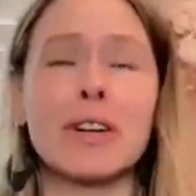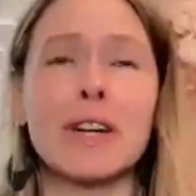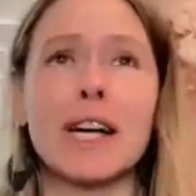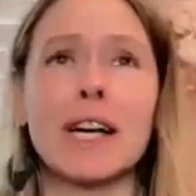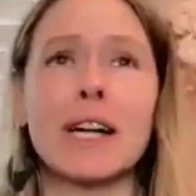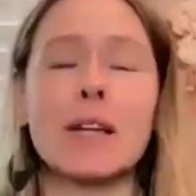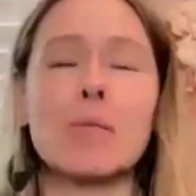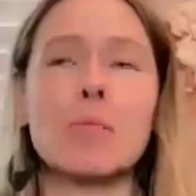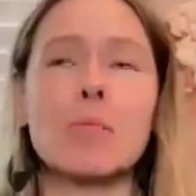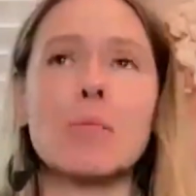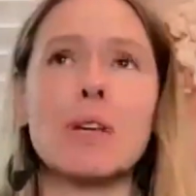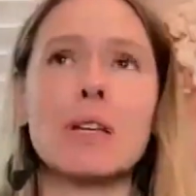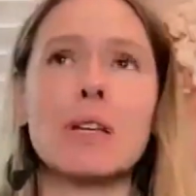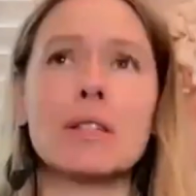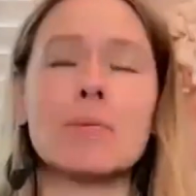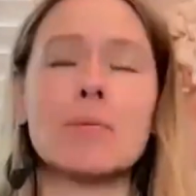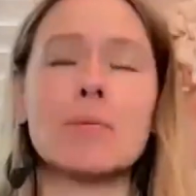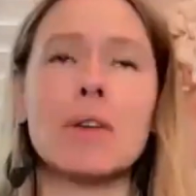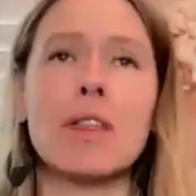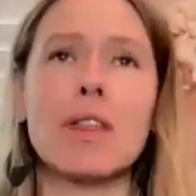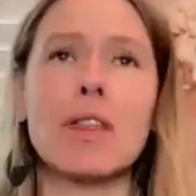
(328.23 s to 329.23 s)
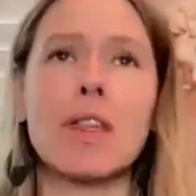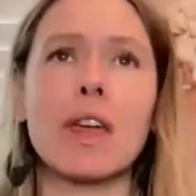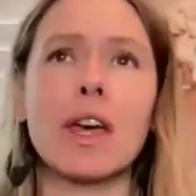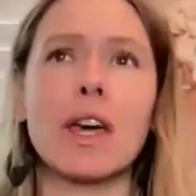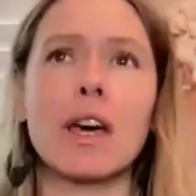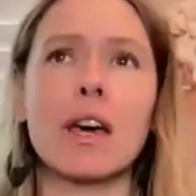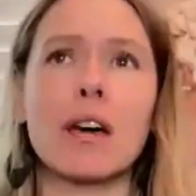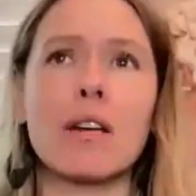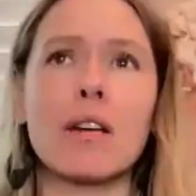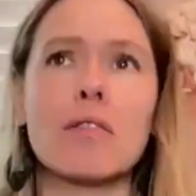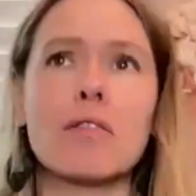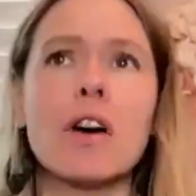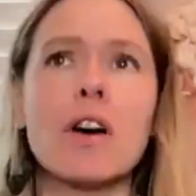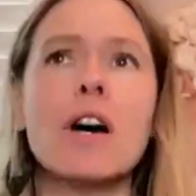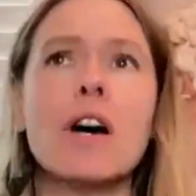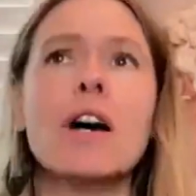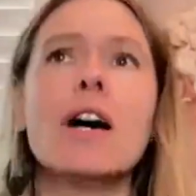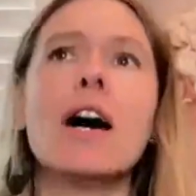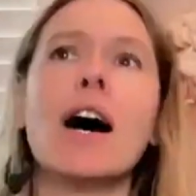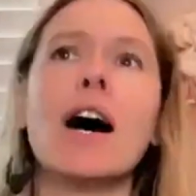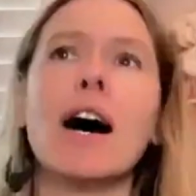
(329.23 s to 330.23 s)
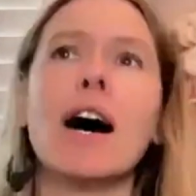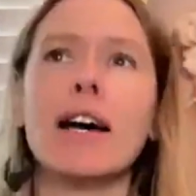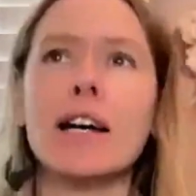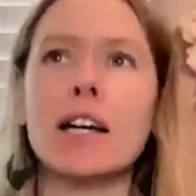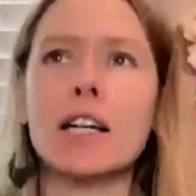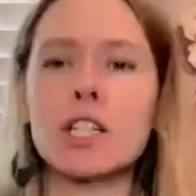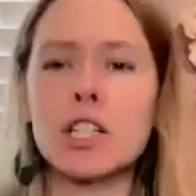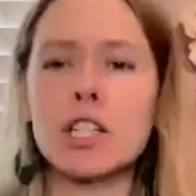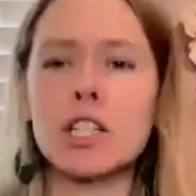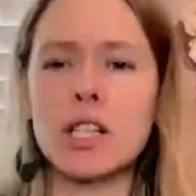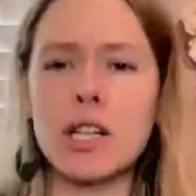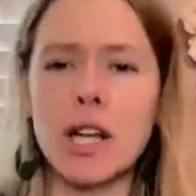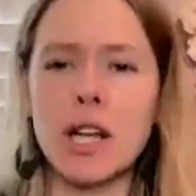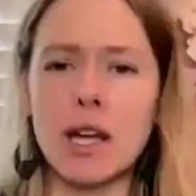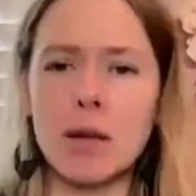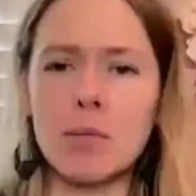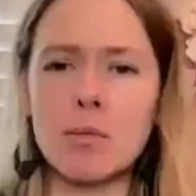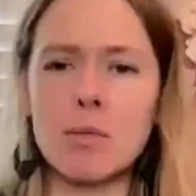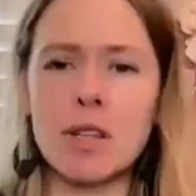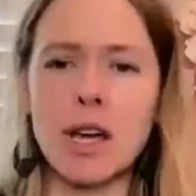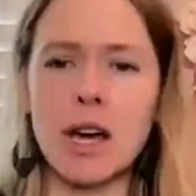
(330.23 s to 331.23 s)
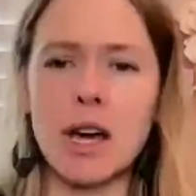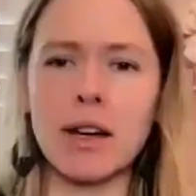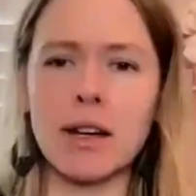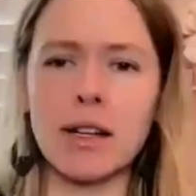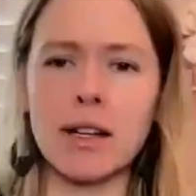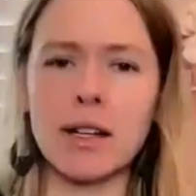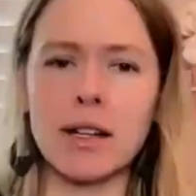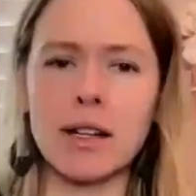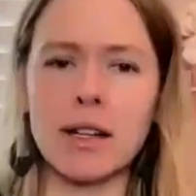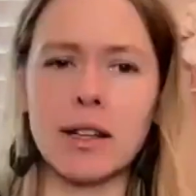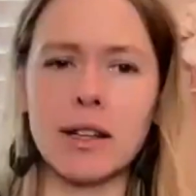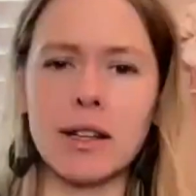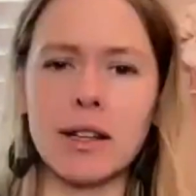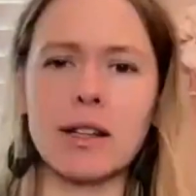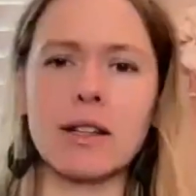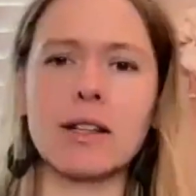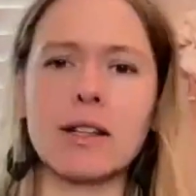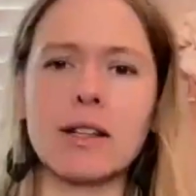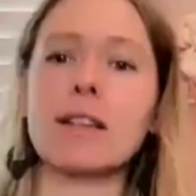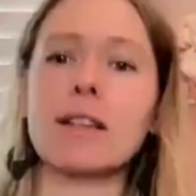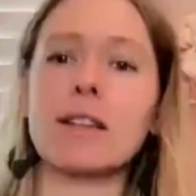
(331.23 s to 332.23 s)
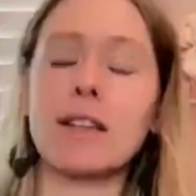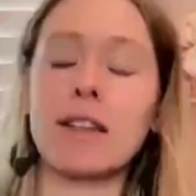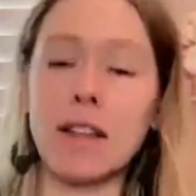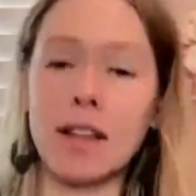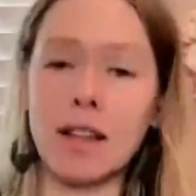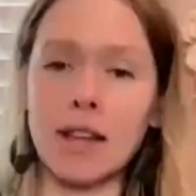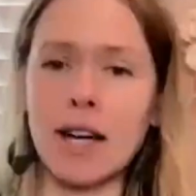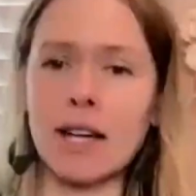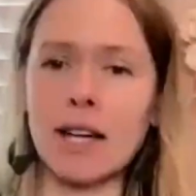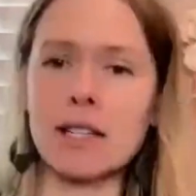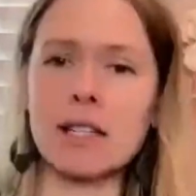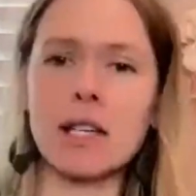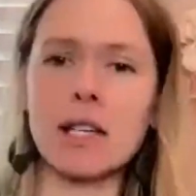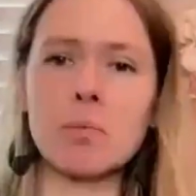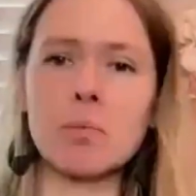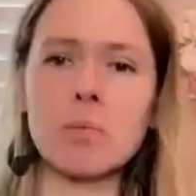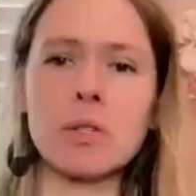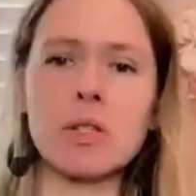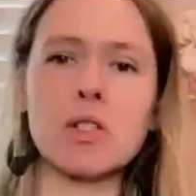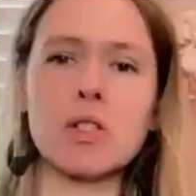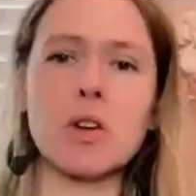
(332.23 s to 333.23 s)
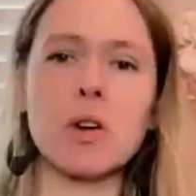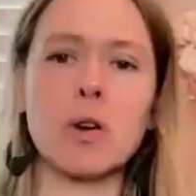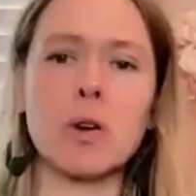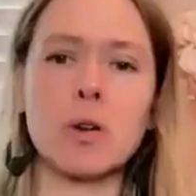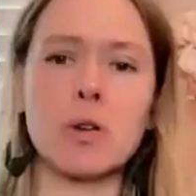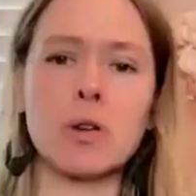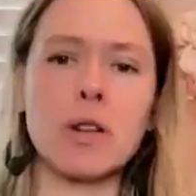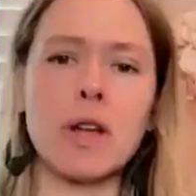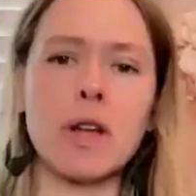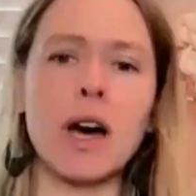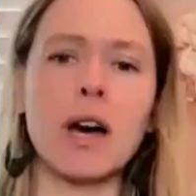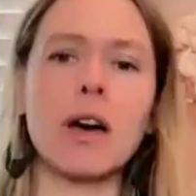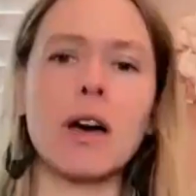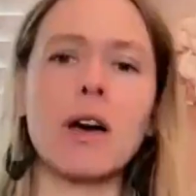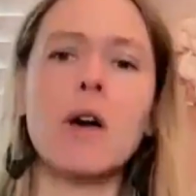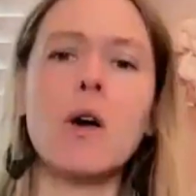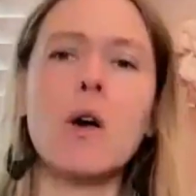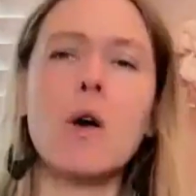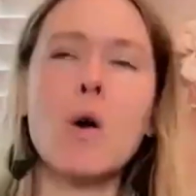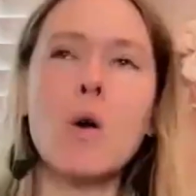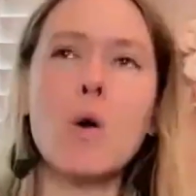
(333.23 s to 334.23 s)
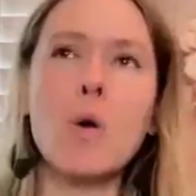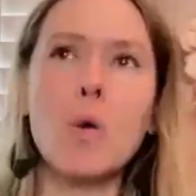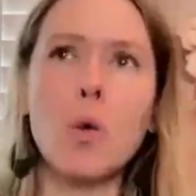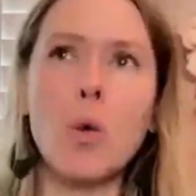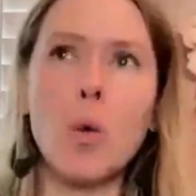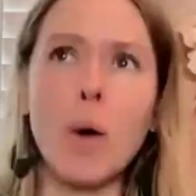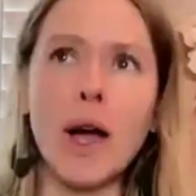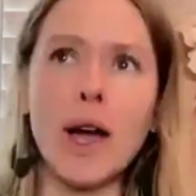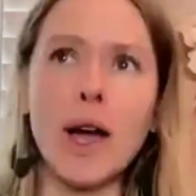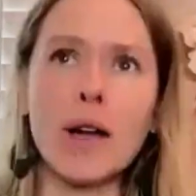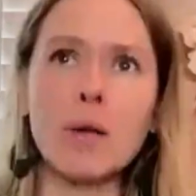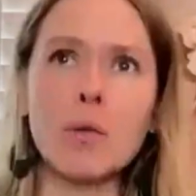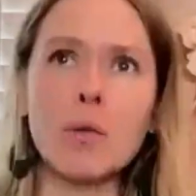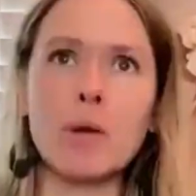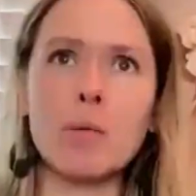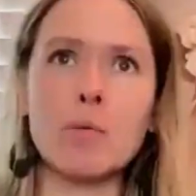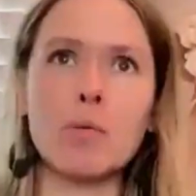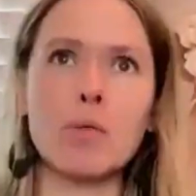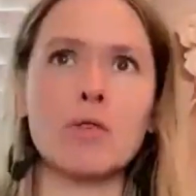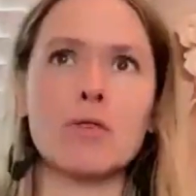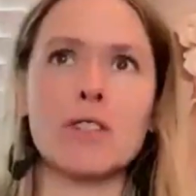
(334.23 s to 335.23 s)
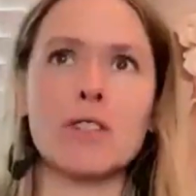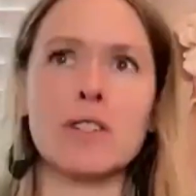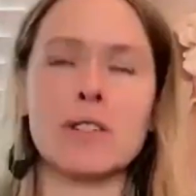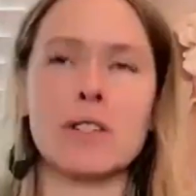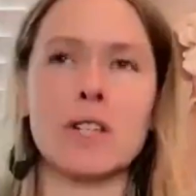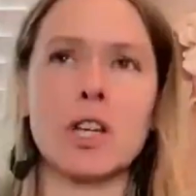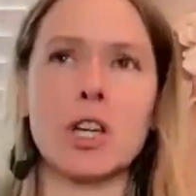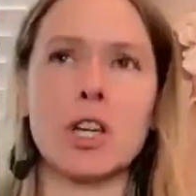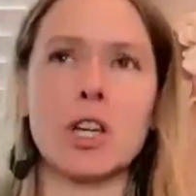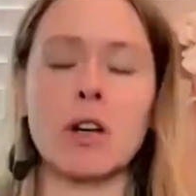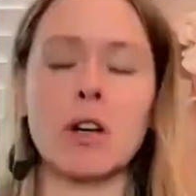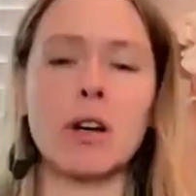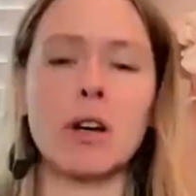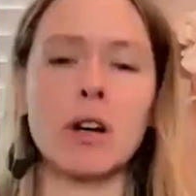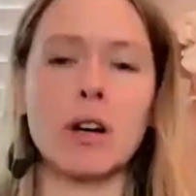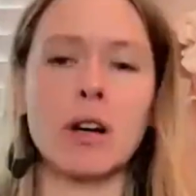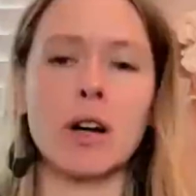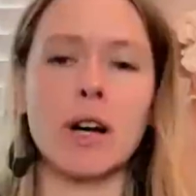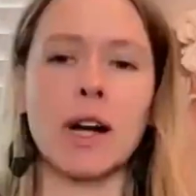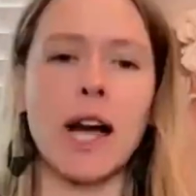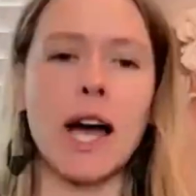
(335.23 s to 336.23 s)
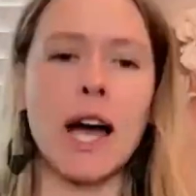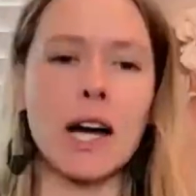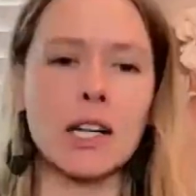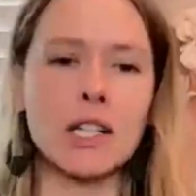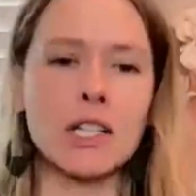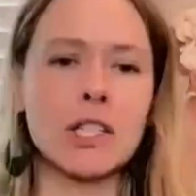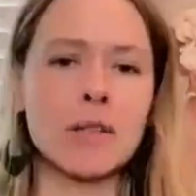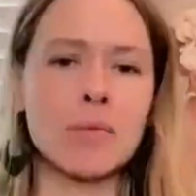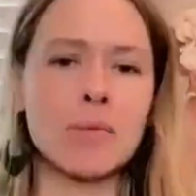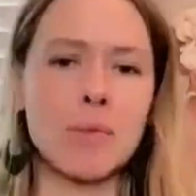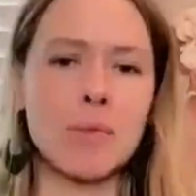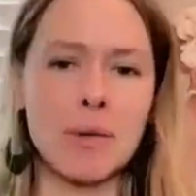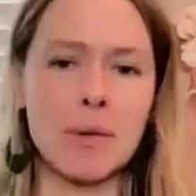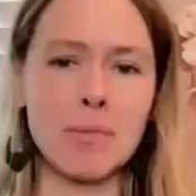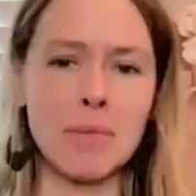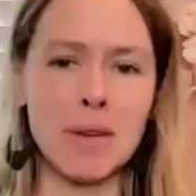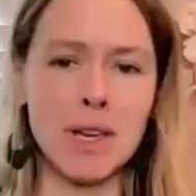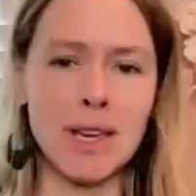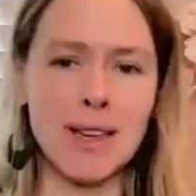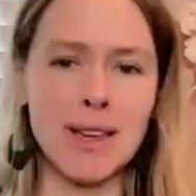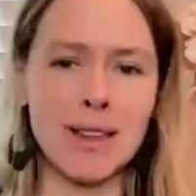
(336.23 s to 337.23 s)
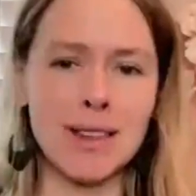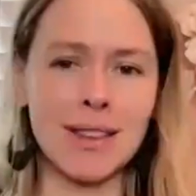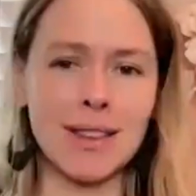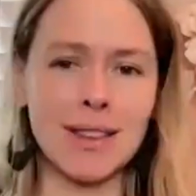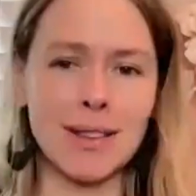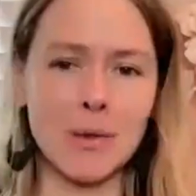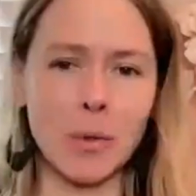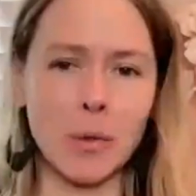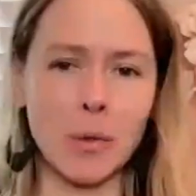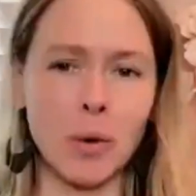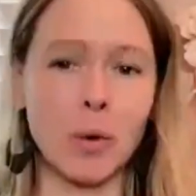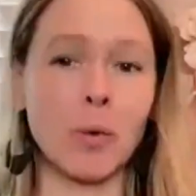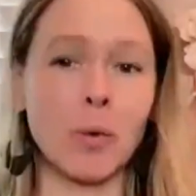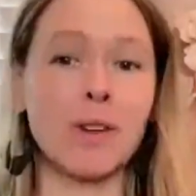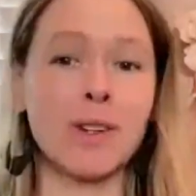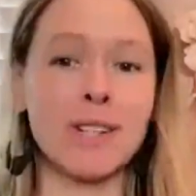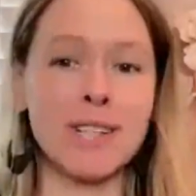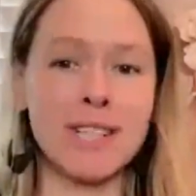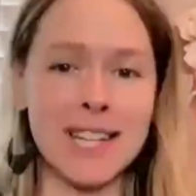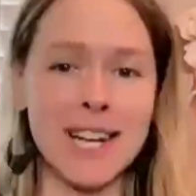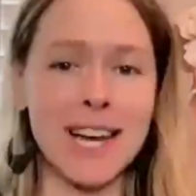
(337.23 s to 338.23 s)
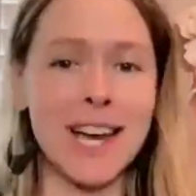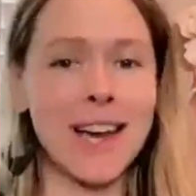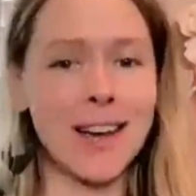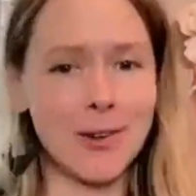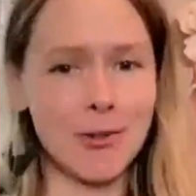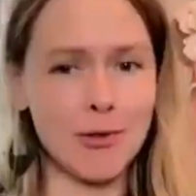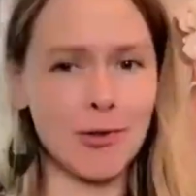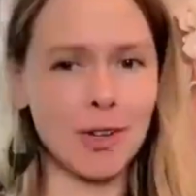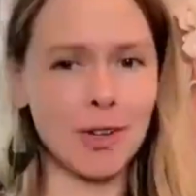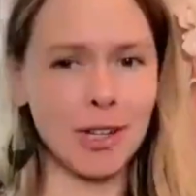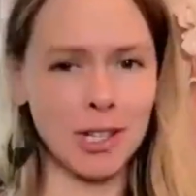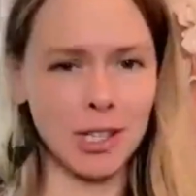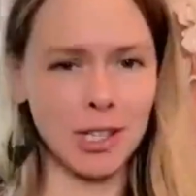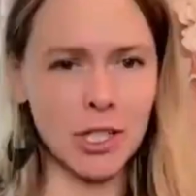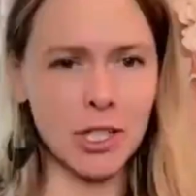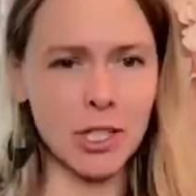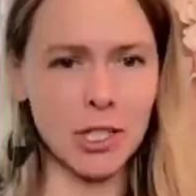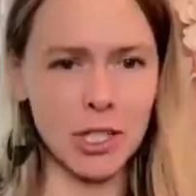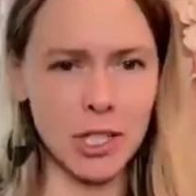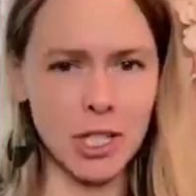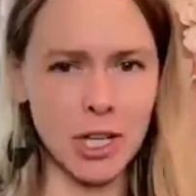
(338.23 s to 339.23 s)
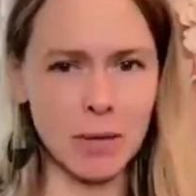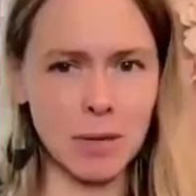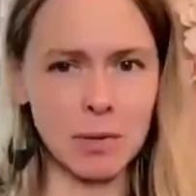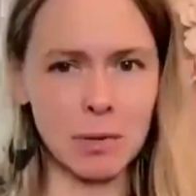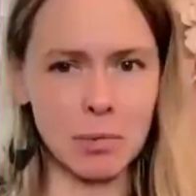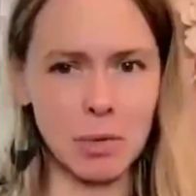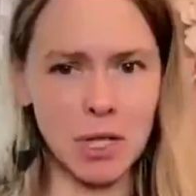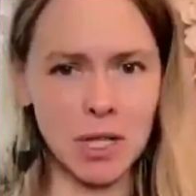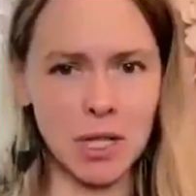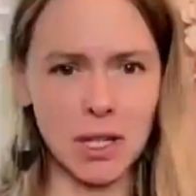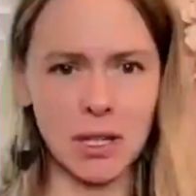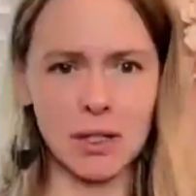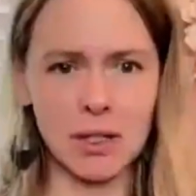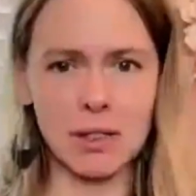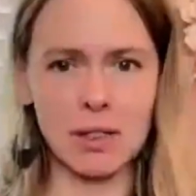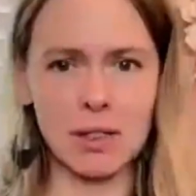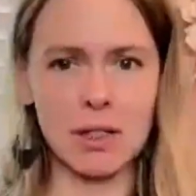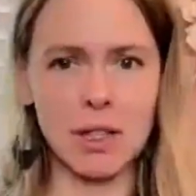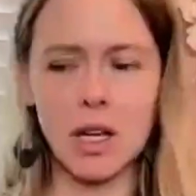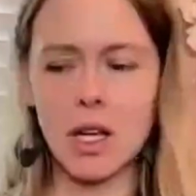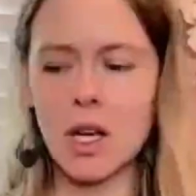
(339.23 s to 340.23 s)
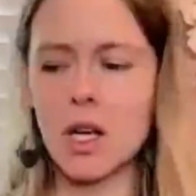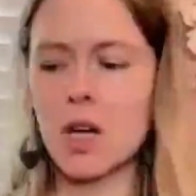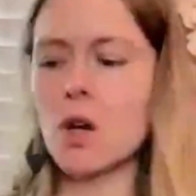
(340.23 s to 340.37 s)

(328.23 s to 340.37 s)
And it makes me think of, I actually named that in the last episode, that when we move to secure, it actually might mean we're willing to end relationships because